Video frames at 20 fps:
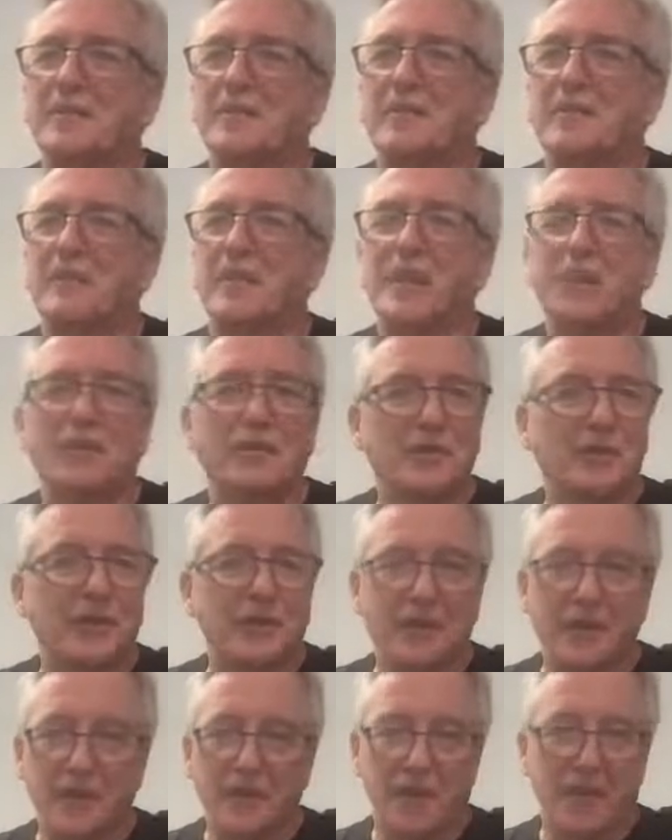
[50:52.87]
But he only
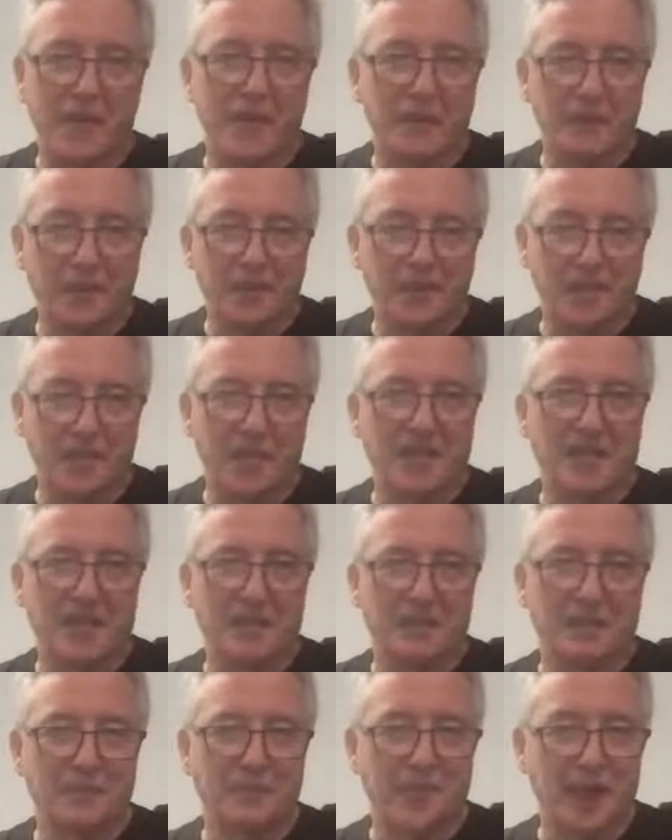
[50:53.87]
got 30% of
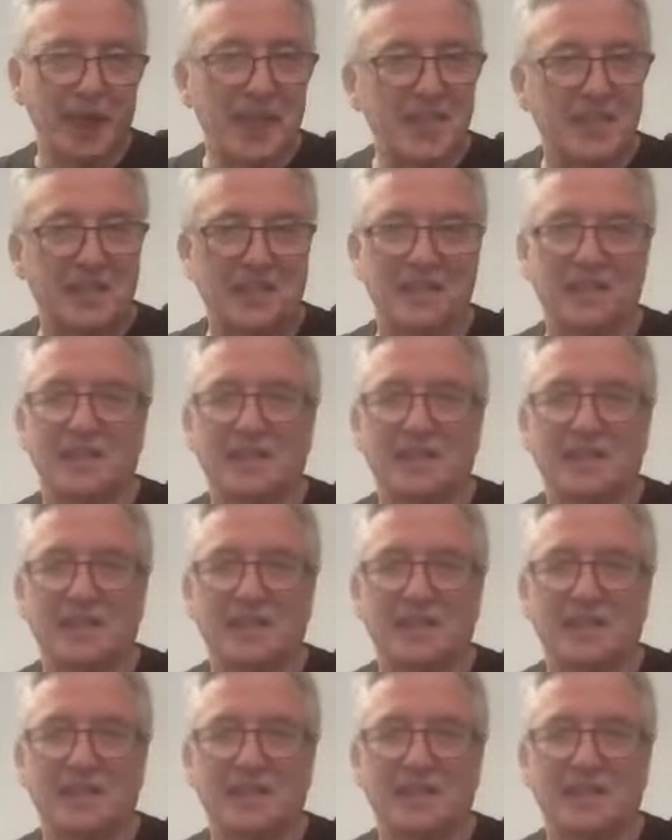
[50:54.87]
the price.